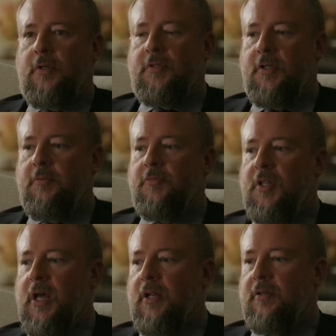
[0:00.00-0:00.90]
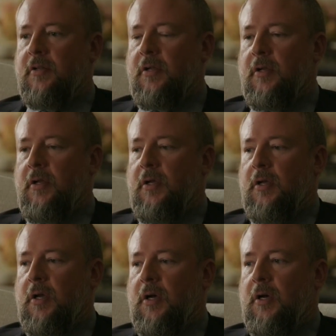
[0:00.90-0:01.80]
It seems that
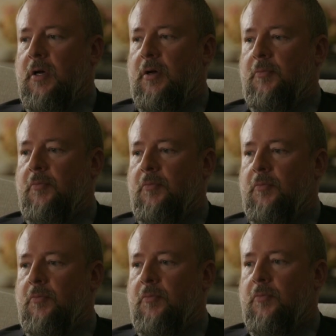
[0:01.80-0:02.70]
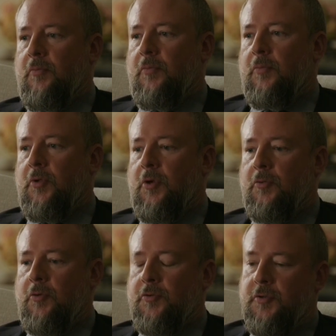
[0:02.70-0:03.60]

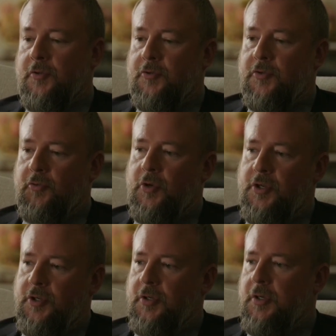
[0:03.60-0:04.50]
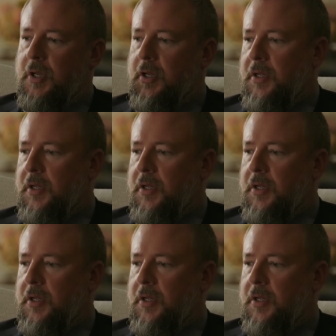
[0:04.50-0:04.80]
there's the region